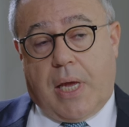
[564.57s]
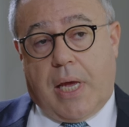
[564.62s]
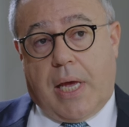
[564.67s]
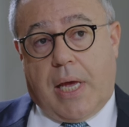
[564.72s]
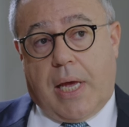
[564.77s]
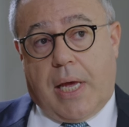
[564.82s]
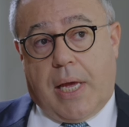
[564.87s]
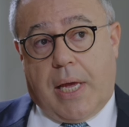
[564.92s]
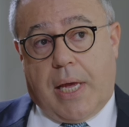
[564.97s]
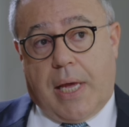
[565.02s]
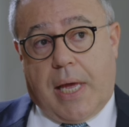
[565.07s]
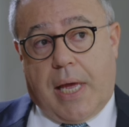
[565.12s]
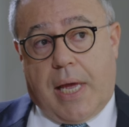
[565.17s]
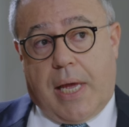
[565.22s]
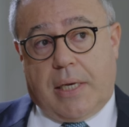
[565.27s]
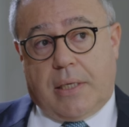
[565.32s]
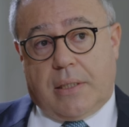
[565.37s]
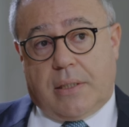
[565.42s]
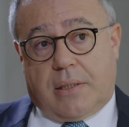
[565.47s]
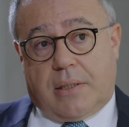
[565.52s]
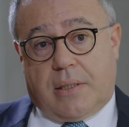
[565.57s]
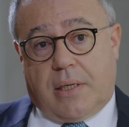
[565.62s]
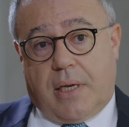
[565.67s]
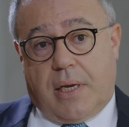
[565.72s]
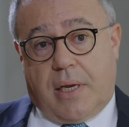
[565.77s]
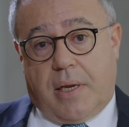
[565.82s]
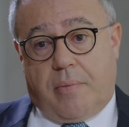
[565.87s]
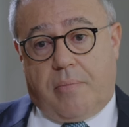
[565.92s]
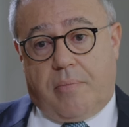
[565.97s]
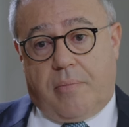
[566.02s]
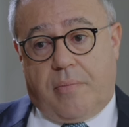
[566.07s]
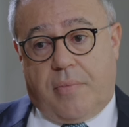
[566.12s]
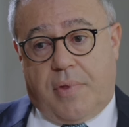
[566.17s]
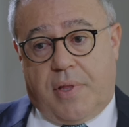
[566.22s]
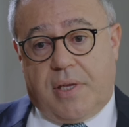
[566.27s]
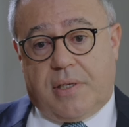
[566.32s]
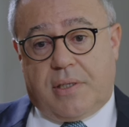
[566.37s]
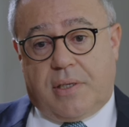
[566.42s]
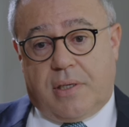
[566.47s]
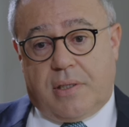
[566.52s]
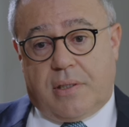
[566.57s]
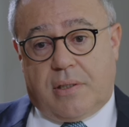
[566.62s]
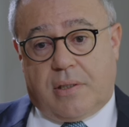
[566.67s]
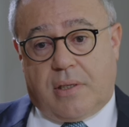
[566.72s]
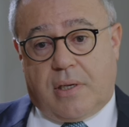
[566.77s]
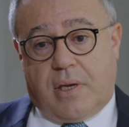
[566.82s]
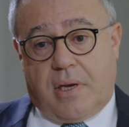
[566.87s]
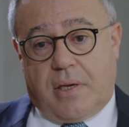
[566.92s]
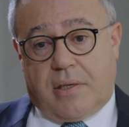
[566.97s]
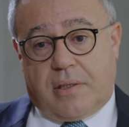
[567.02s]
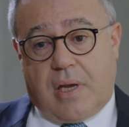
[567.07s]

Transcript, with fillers: Uh, and um, this is uh,